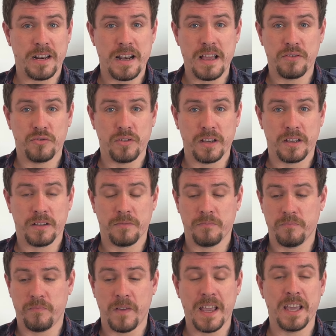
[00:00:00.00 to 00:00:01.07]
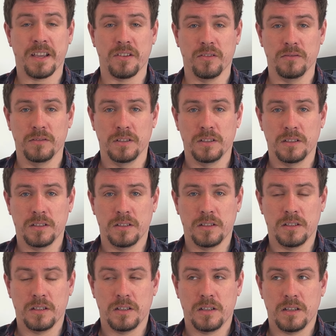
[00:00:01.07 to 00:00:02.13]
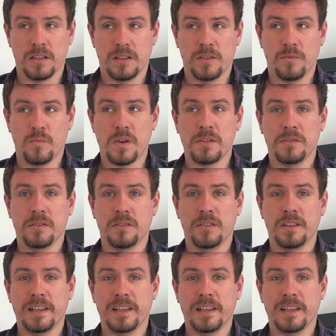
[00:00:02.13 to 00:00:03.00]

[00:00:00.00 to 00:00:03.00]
electric vehicle? Well,